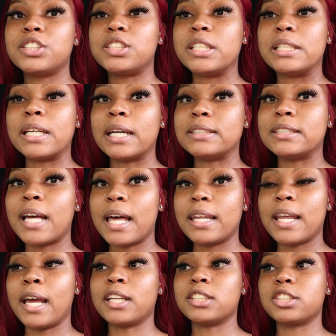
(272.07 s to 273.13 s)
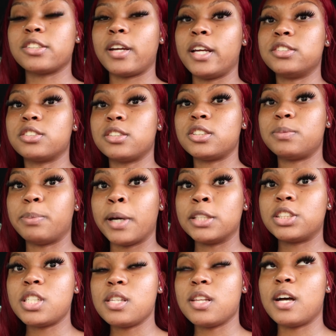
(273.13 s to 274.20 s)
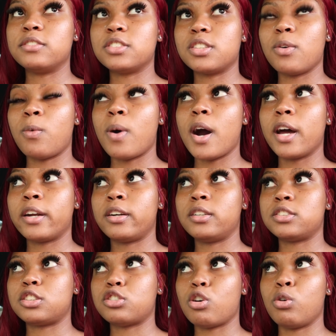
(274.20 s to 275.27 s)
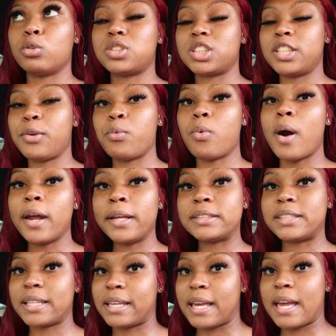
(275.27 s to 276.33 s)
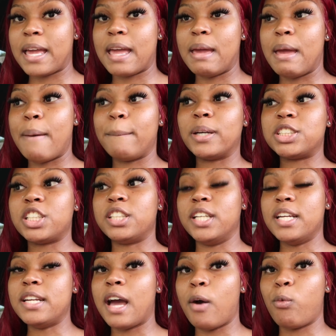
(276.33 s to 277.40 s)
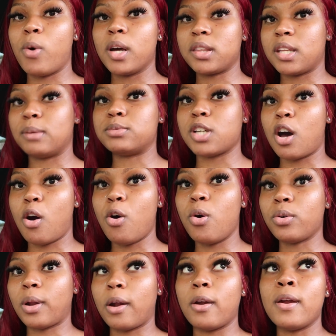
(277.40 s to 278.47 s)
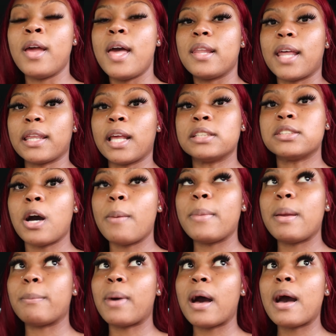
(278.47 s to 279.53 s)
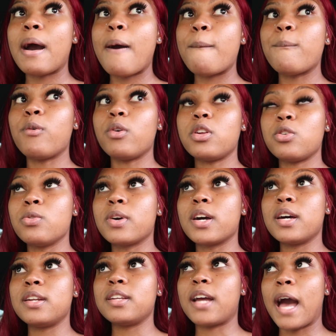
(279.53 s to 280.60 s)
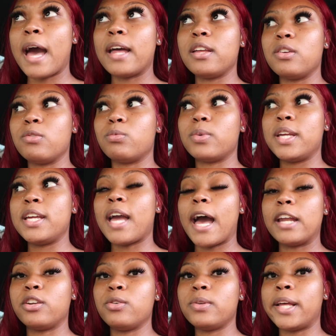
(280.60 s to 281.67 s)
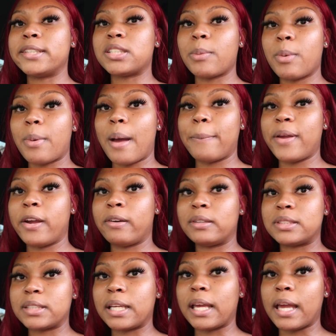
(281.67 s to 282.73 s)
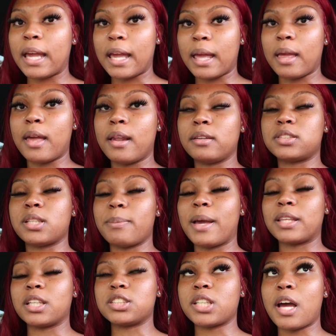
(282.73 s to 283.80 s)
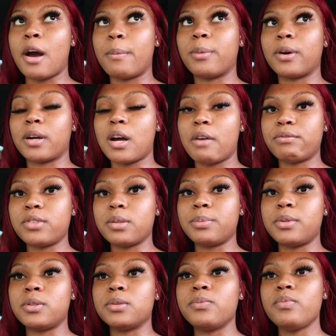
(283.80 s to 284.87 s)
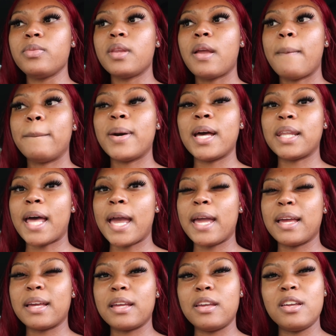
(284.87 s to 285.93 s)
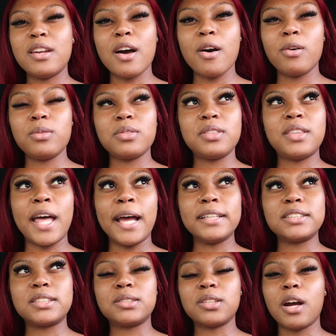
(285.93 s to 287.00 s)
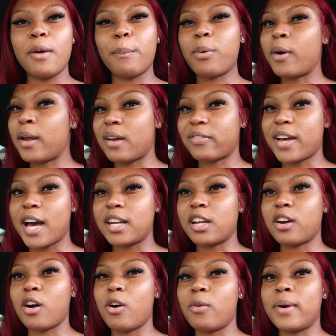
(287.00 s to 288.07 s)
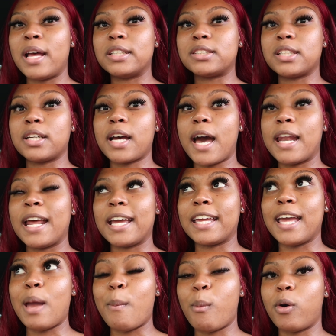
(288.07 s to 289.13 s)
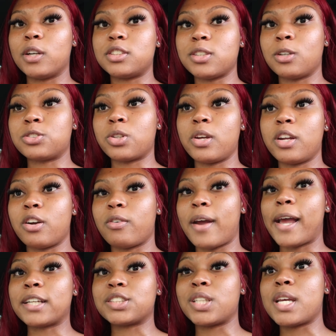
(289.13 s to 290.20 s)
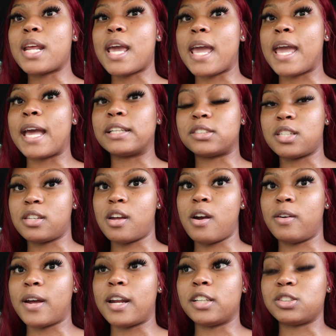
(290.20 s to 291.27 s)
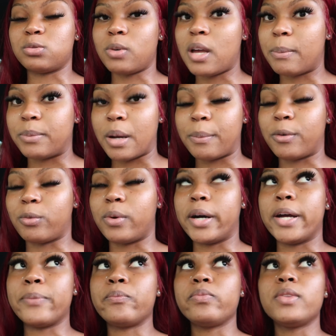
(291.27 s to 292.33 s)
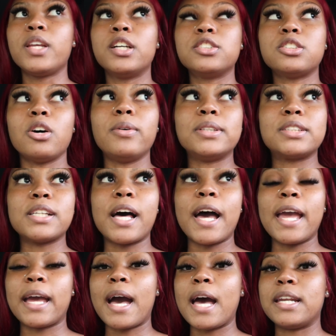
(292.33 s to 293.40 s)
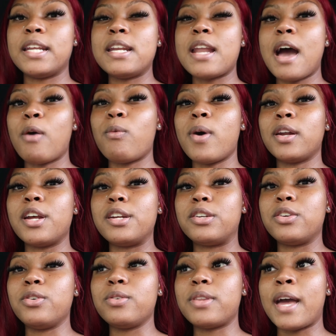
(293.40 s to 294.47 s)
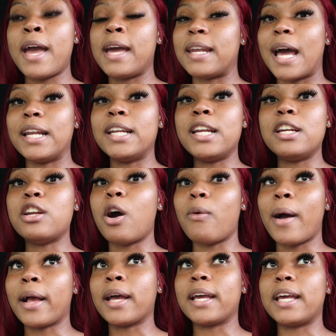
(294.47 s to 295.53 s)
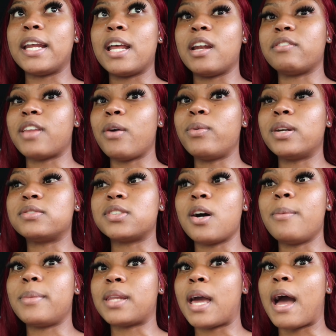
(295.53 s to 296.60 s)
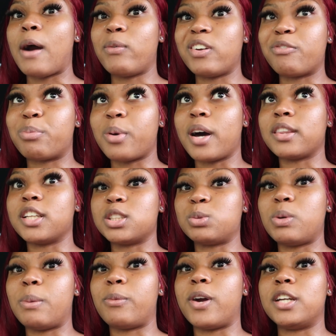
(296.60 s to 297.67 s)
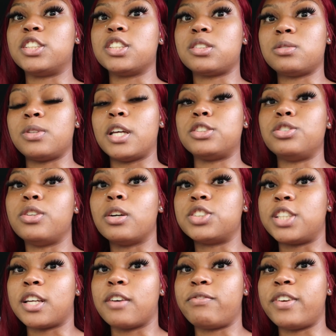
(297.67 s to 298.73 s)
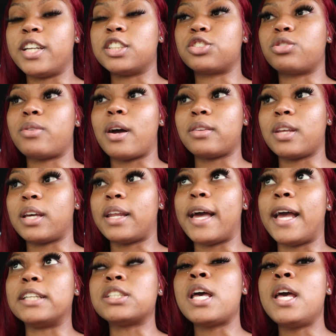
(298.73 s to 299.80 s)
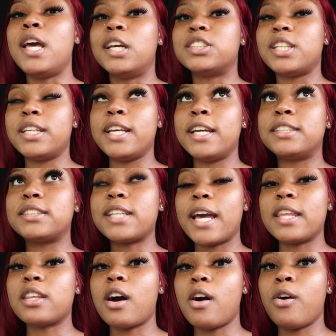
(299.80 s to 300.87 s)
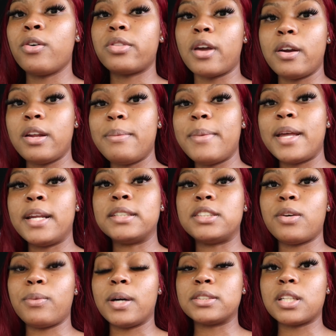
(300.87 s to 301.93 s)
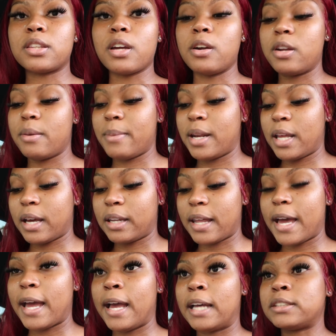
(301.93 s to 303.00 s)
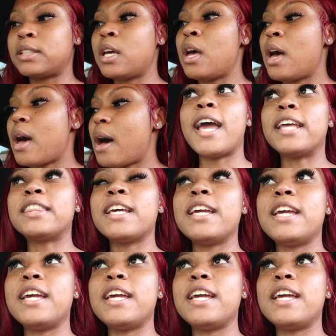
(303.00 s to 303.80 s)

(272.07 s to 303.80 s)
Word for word: She does not like strangers, but she loves the water. So she wanted to get in, but she did not want them to hold her. Like they told me, Mom, you could got we I do let some of my parents get in to make the child more comfortable but like you know that's her point of kind of going to kind of get more social interaction and to learn how to swim number one so it's like i did not want to do that and i didn't know i could get in if they would have told me that i would have brought the swimwear just so that you know she could finish throughout the class she did stay the whole 30 minutes it was a 30 minute class they, at the